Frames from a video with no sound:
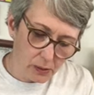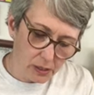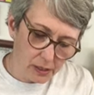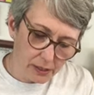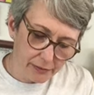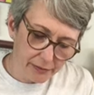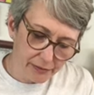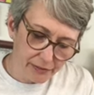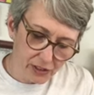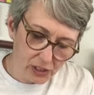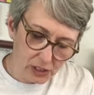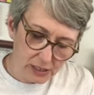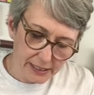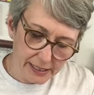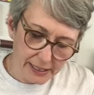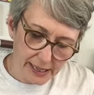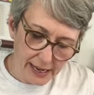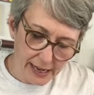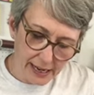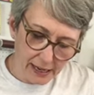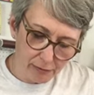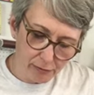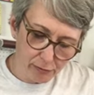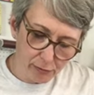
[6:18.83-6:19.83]
want to fill it
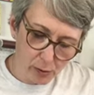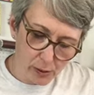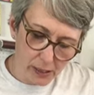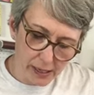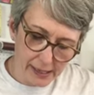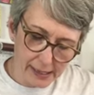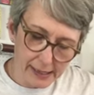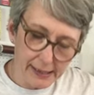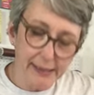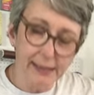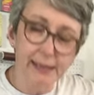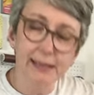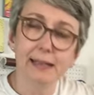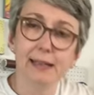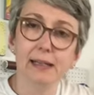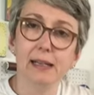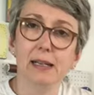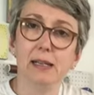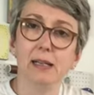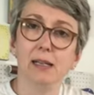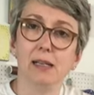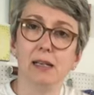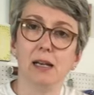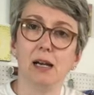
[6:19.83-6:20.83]
halfway.
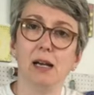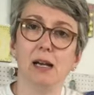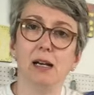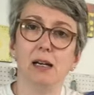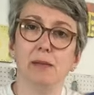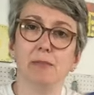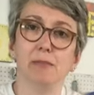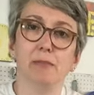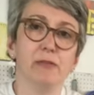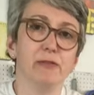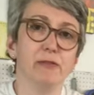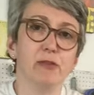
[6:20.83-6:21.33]
And um,